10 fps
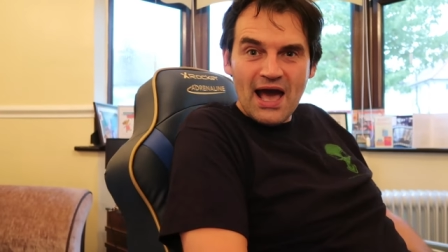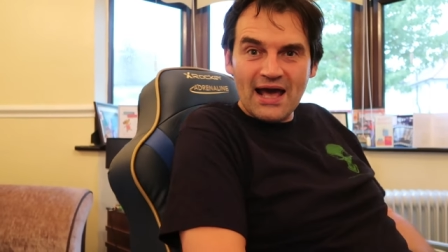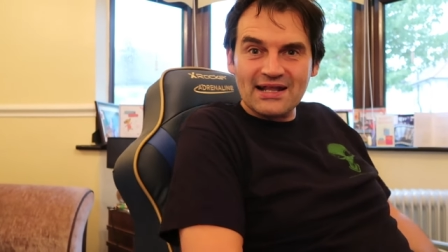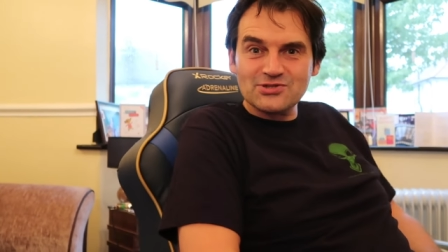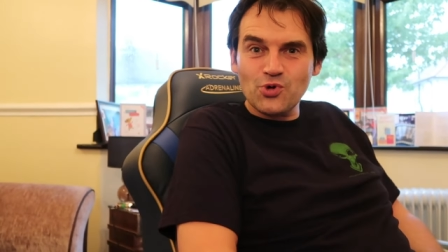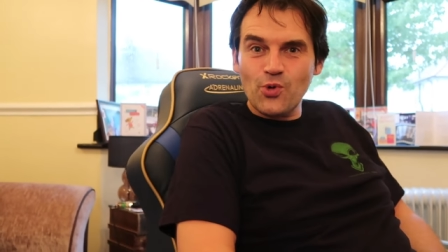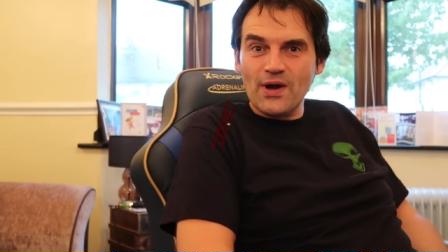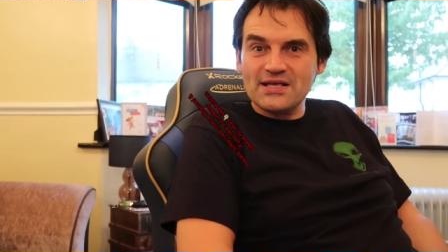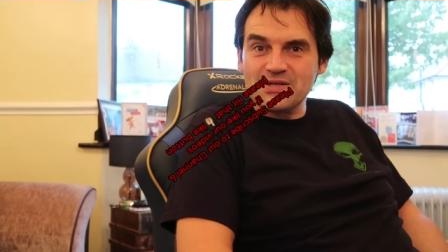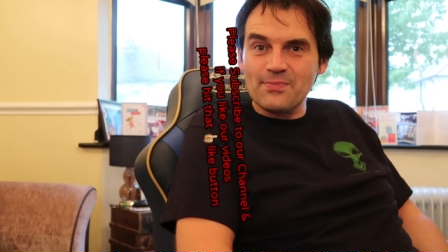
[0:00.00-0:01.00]
And as
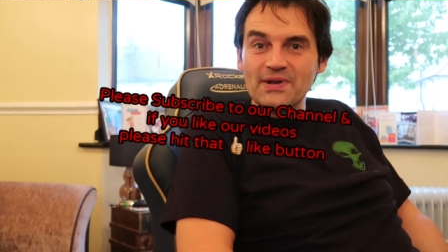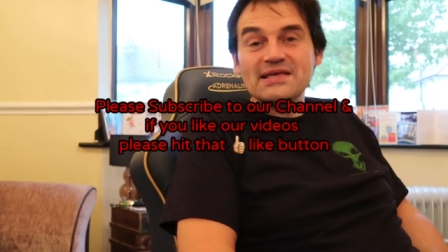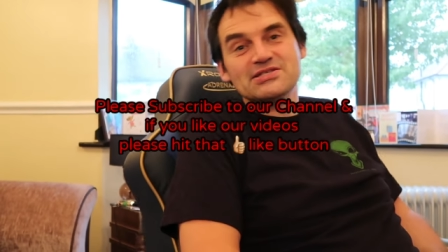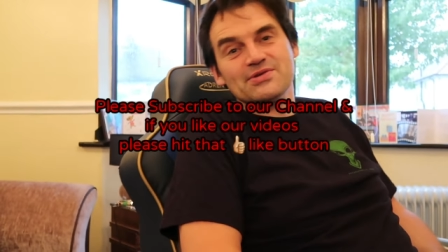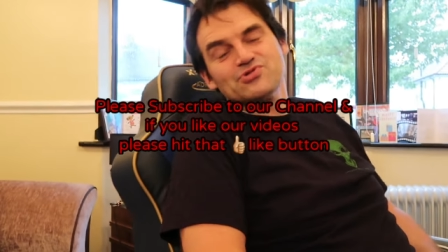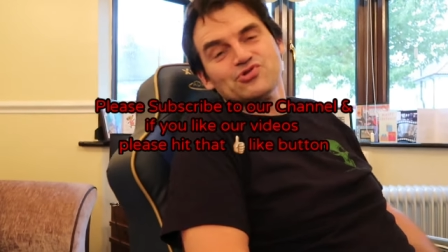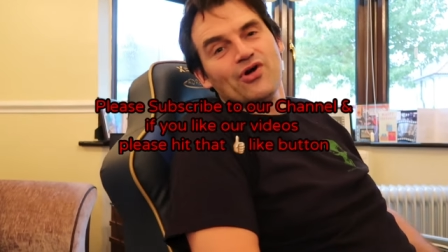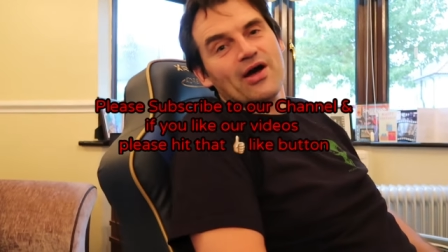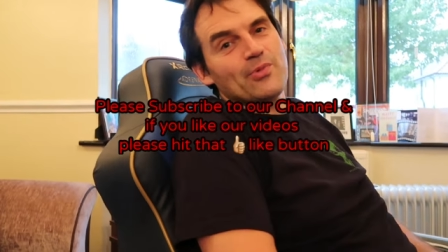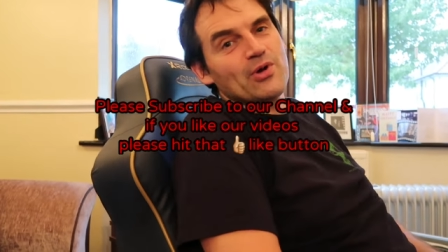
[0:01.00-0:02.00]
always, please subscribe.